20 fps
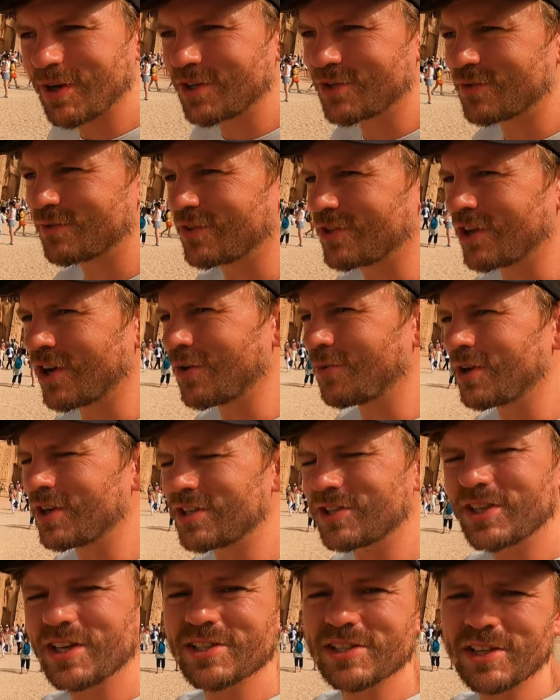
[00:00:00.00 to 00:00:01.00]
Petra video,
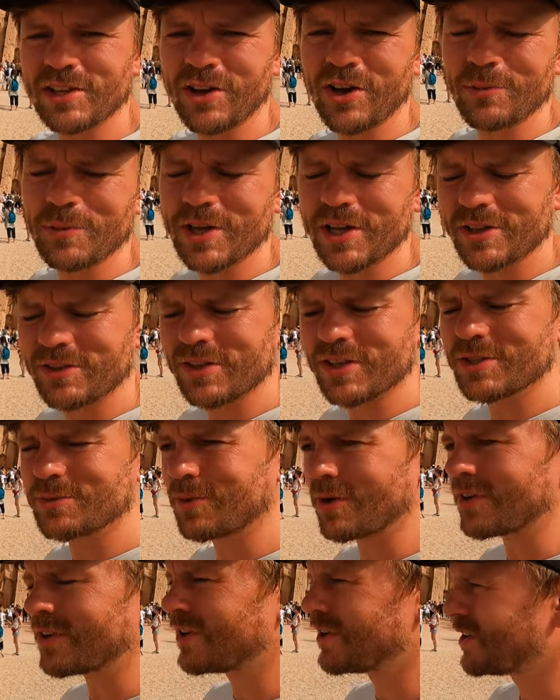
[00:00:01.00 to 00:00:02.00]
which is a lot better than this
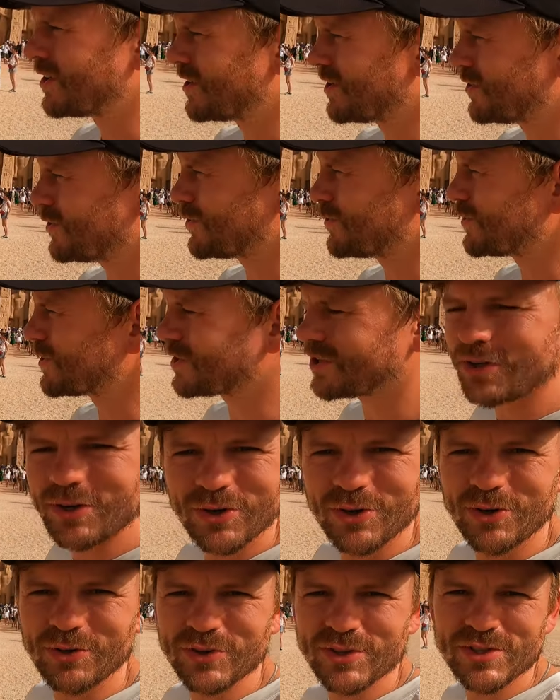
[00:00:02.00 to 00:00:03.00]
one, you'll
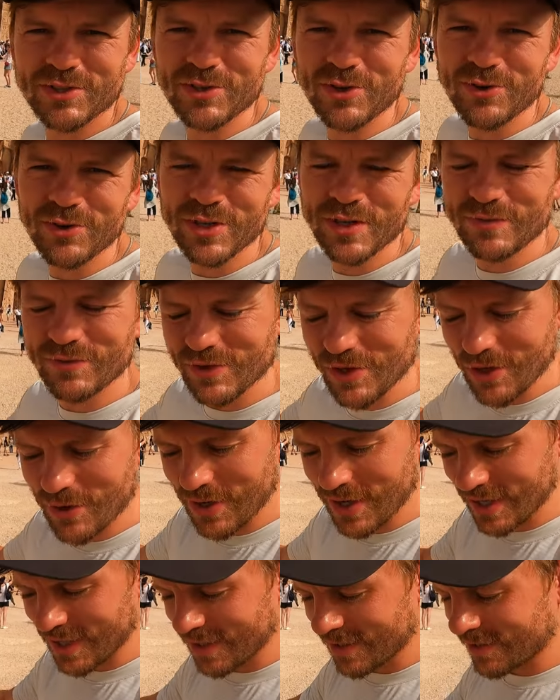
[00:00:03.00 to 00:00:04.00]
recall the story of
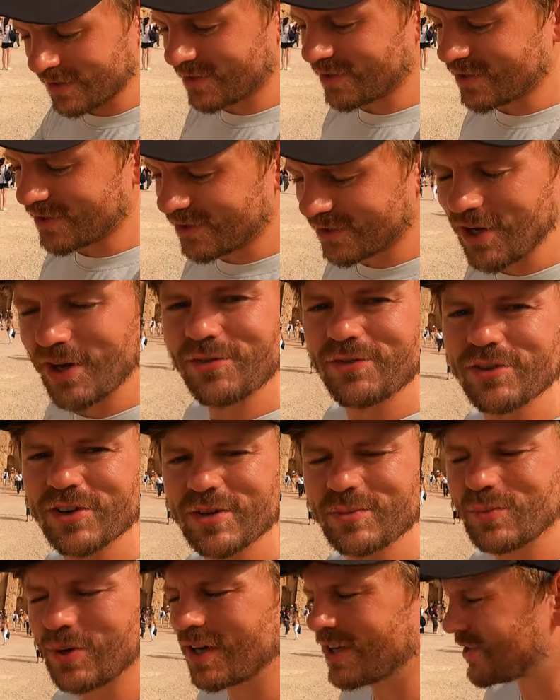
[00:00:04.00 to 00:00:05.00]
Johann
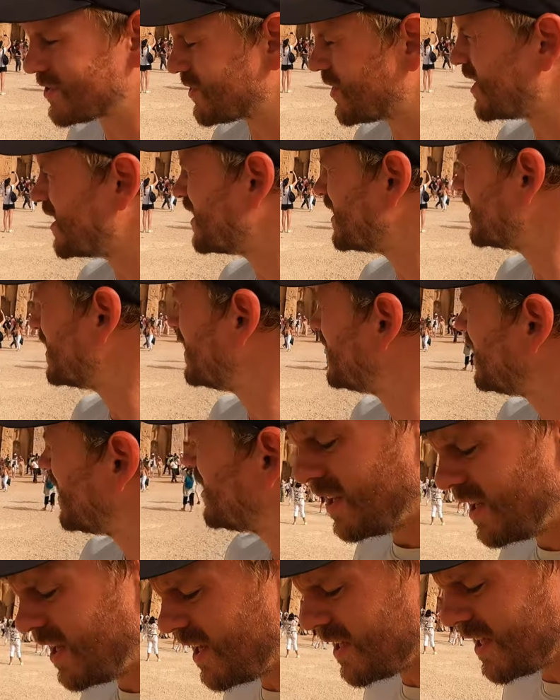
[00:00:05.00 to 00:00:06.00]
discovering Petra.
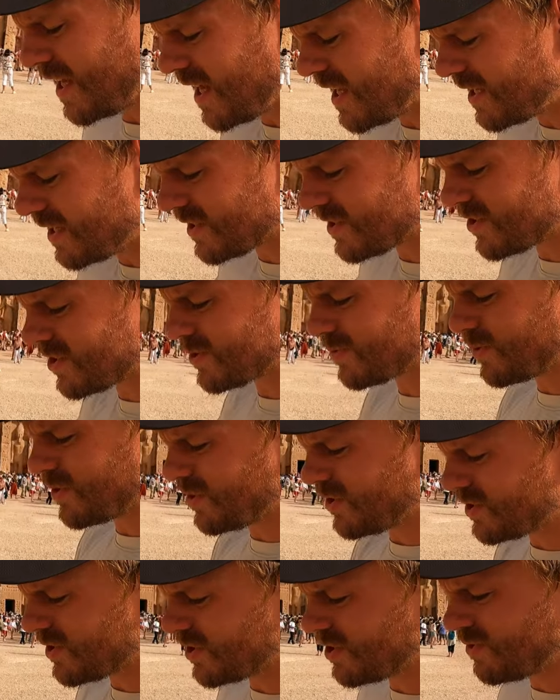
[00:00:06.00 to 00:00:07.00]
Again, it's just one of
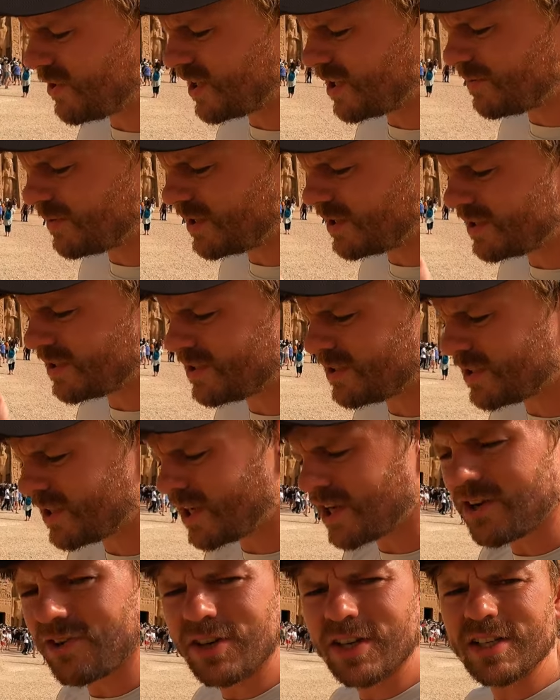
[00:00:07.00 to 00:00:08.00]
those incredibly
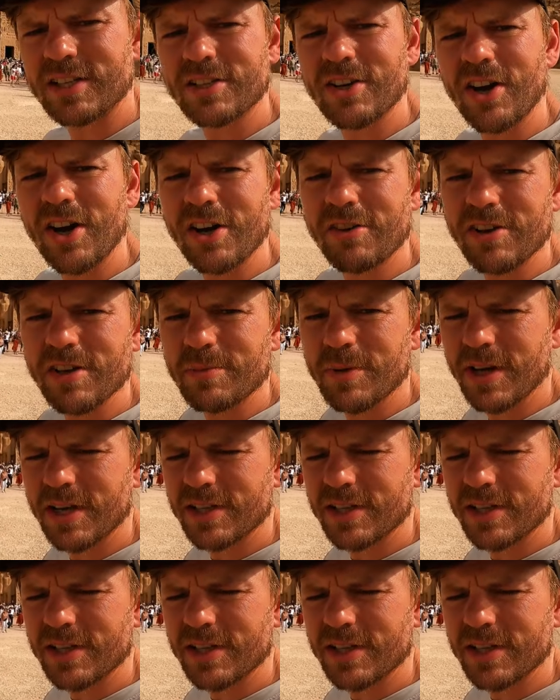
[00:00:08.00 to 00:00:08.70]
endearing diary